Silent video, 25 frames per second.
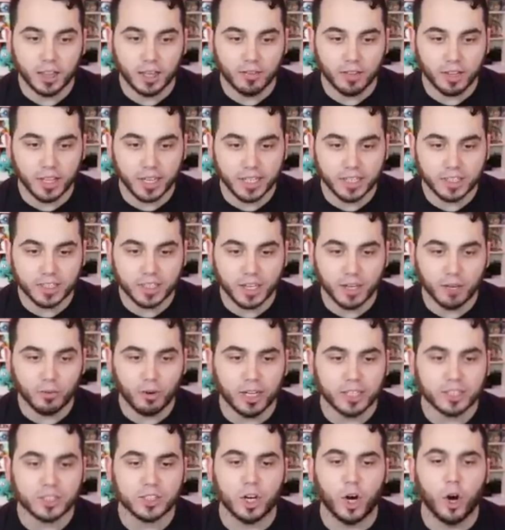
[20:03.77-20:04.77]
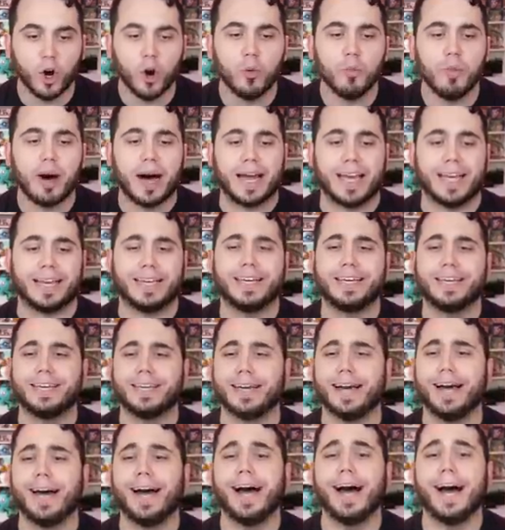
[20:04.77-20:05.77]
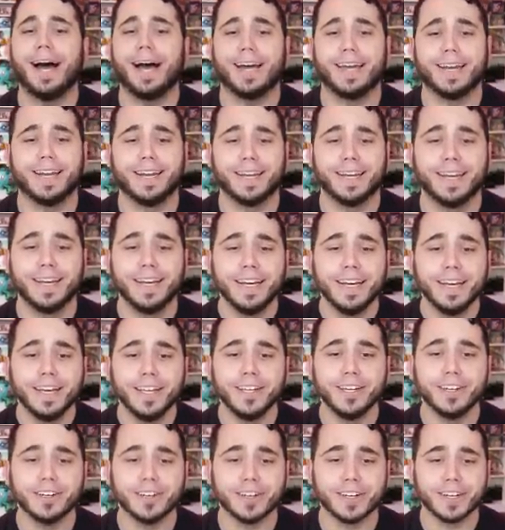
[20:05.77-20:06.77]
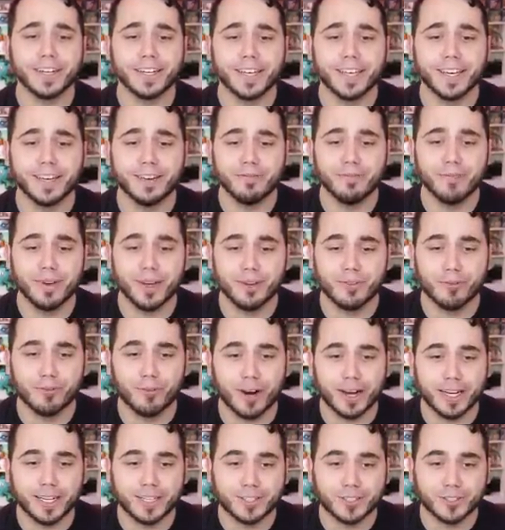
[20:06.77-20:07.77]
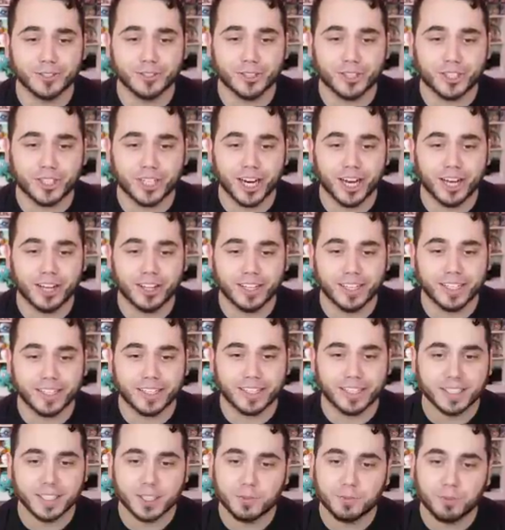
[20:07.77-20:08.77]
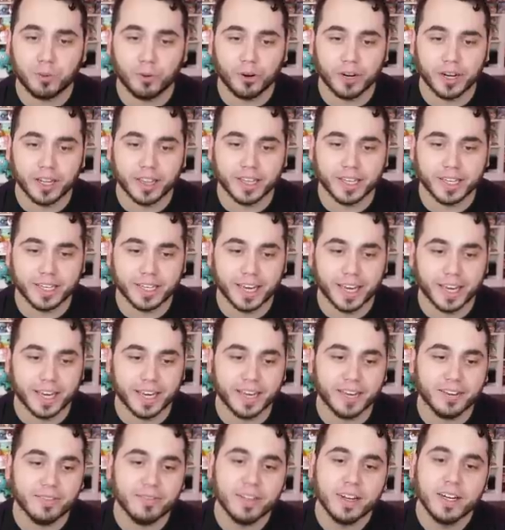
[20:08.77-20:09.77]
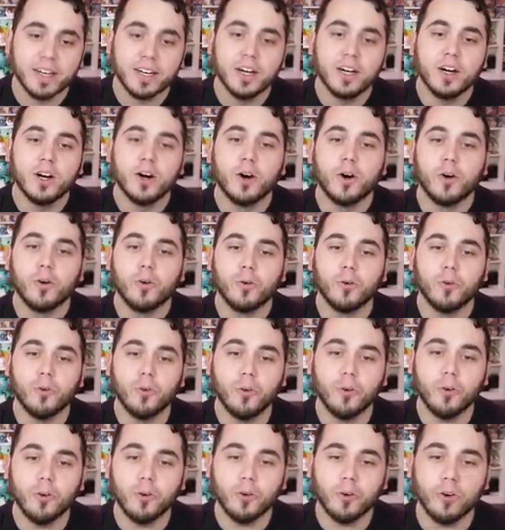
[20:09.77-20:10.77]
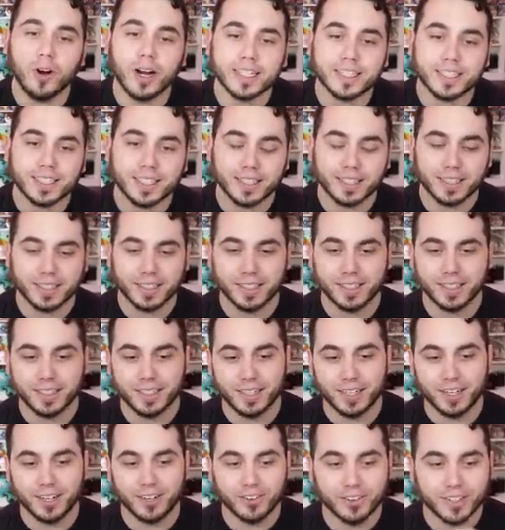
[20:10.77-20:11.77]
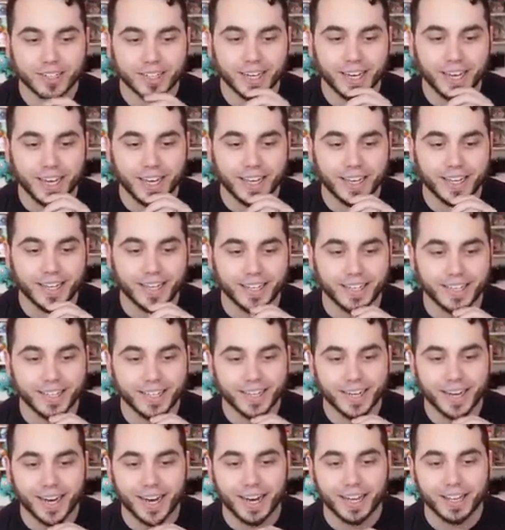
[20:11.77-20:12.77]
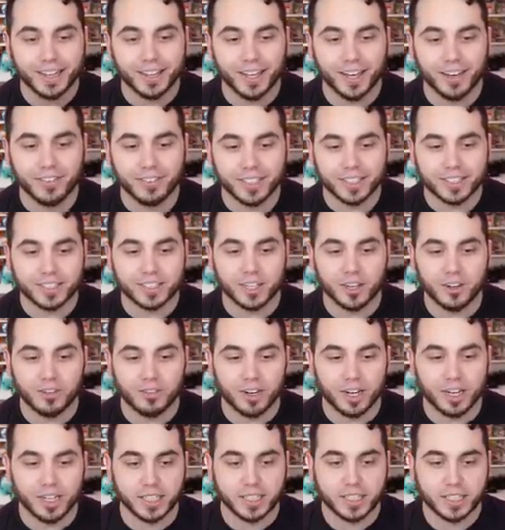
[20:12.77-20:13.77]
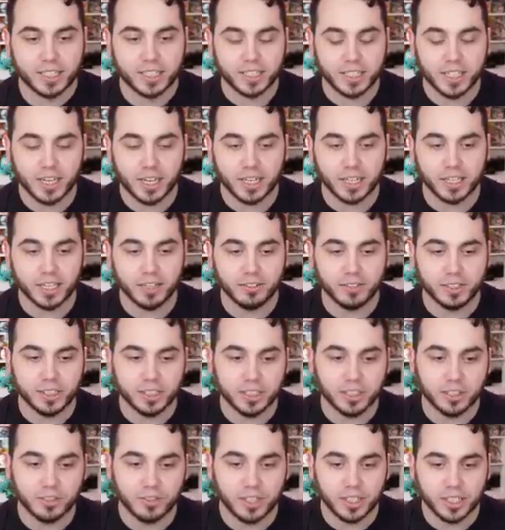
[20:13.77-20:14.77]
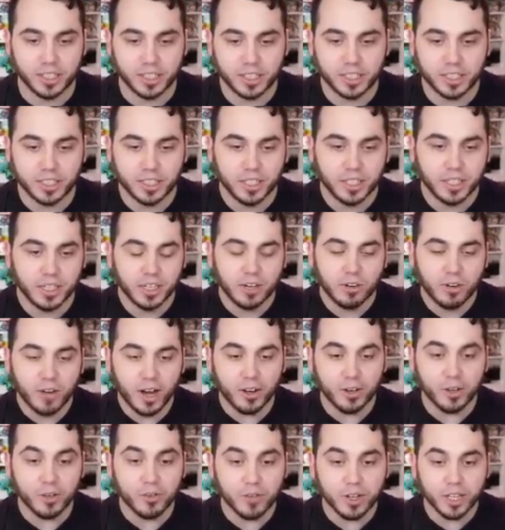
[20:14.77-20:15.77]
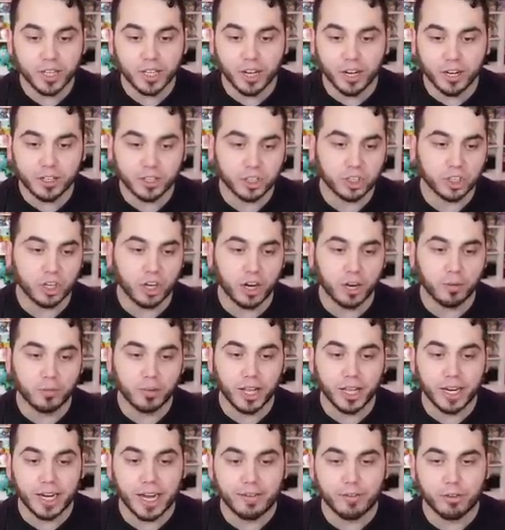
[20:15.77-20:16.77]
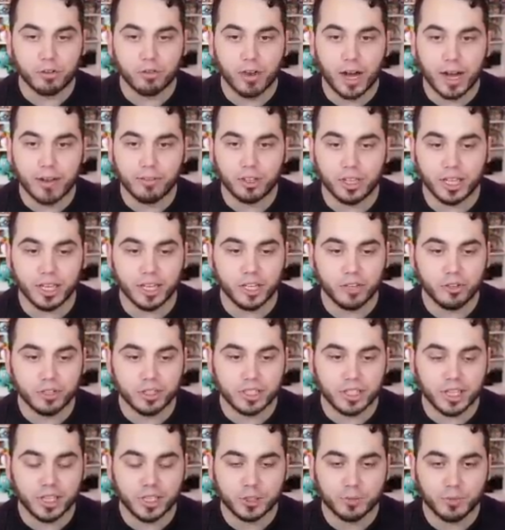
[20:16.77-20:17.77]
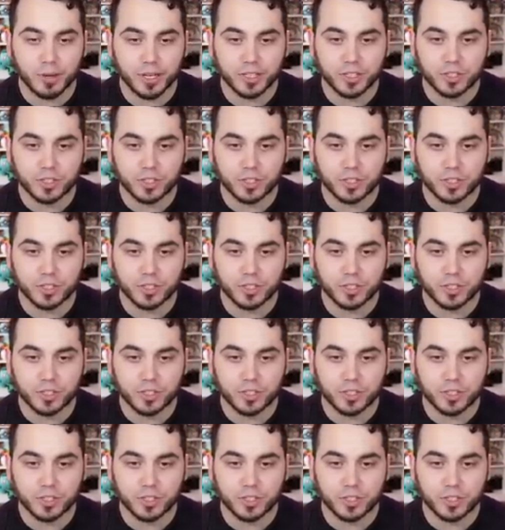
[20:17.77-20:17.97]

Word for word: level 18 wants, oh my god! You're gonna give me Razor Shell at this point of the game? What? Okay, I love it so much. I love it so much. Wow, you really are strong. I'm glad to have a rival like you to test my